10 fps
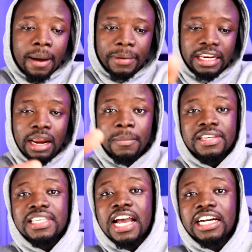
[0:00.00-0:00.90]
In
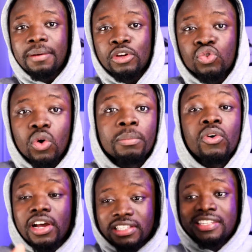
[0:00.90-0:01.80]
Instagram, let's go,
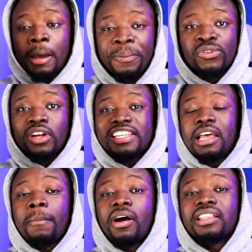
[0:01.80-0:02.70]
because this episode is
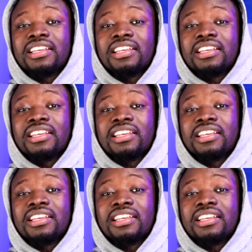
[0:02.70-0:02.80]
about